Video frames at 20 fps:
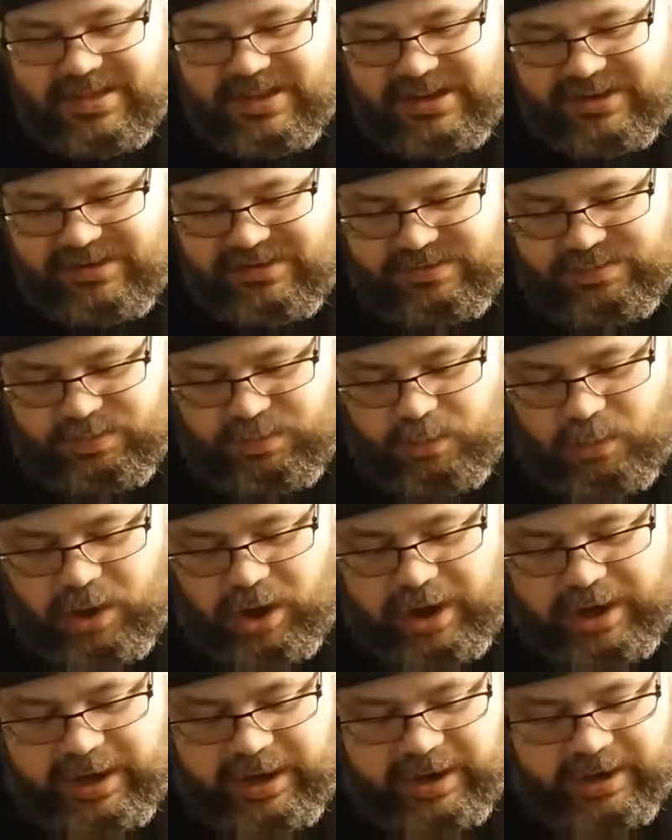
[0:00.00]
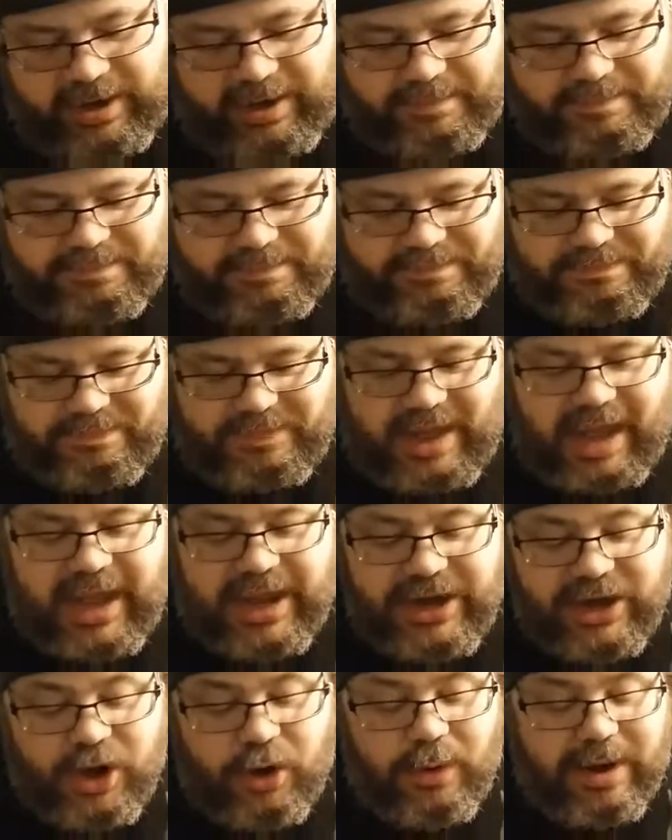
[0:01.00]
This one,
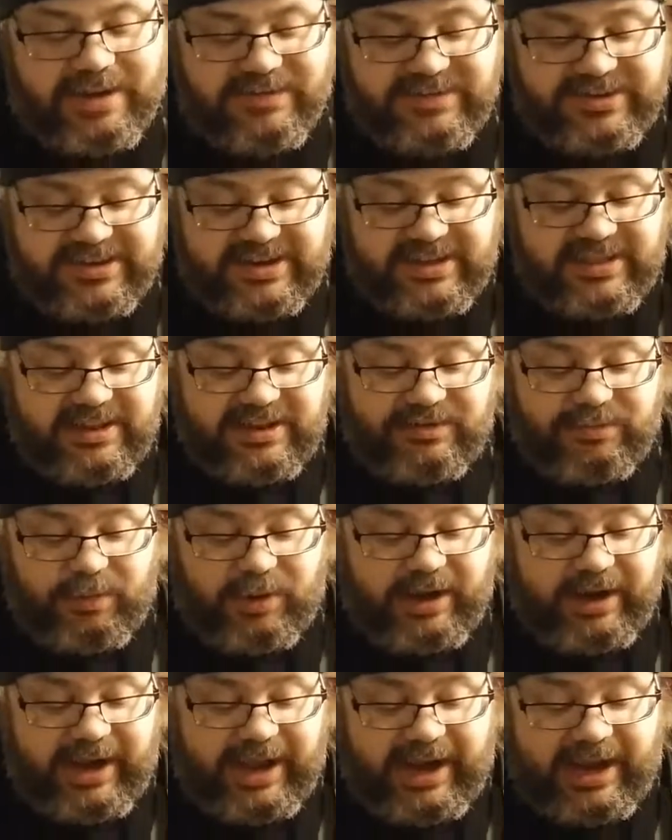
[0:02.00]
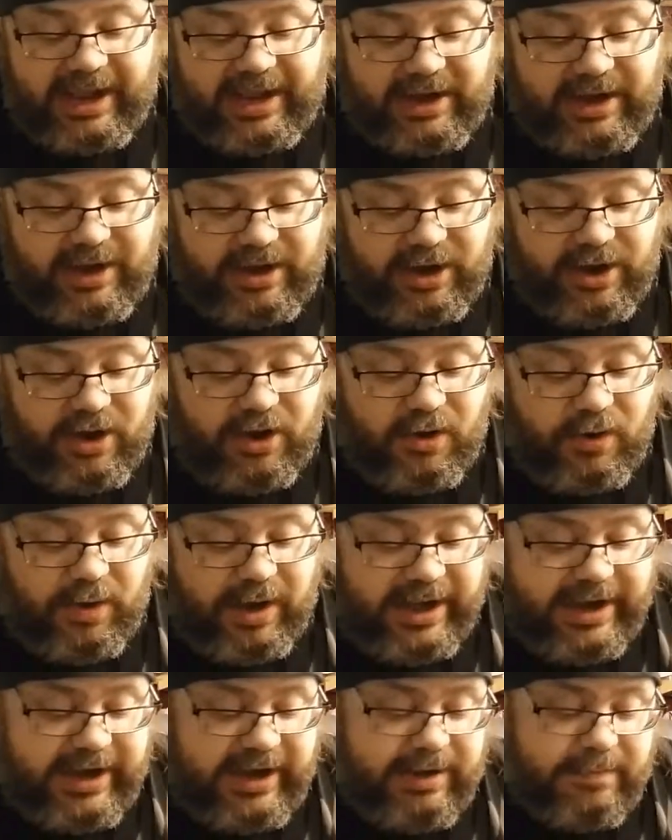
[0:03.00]
I know I've seen this one, and I know
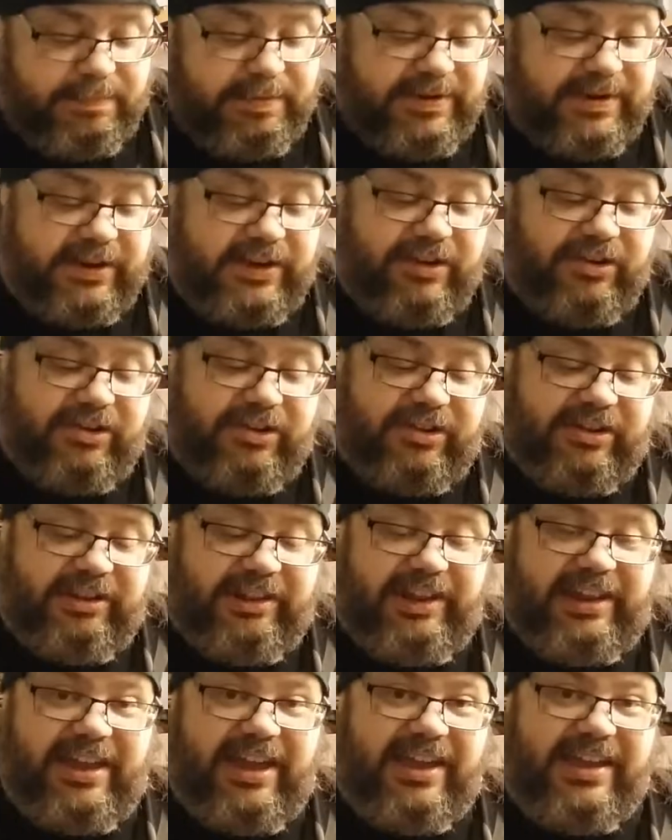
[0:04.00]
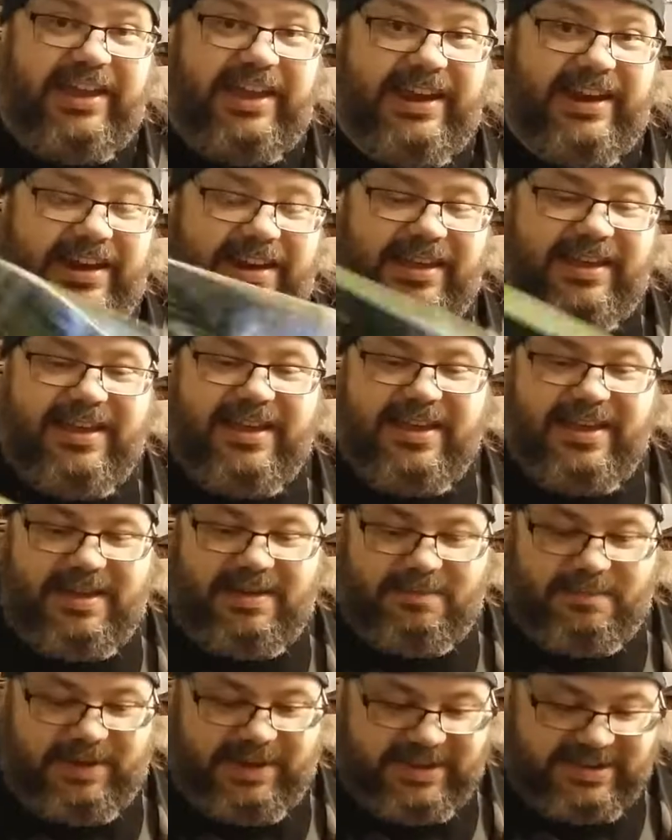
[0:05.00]
I didn't particularly like it,
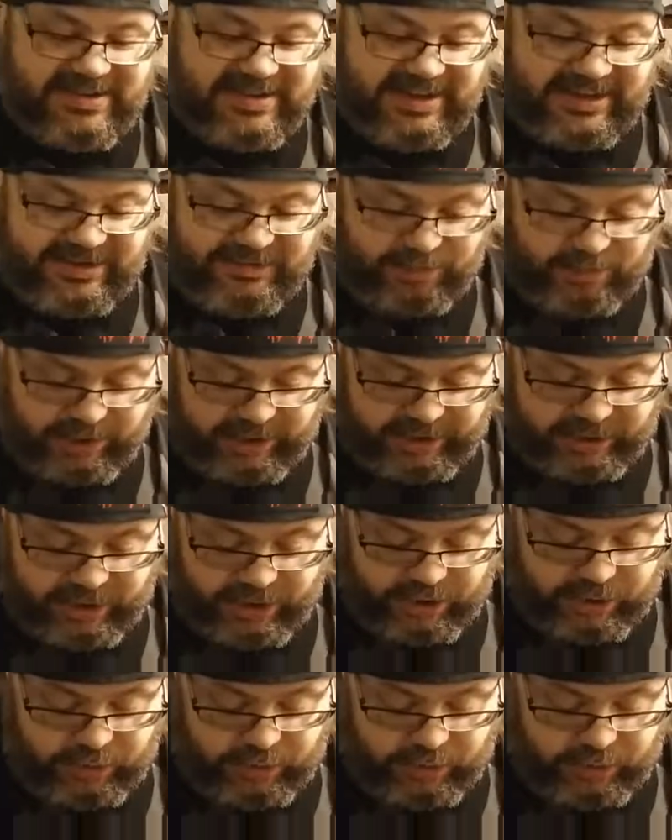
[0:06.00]
because this one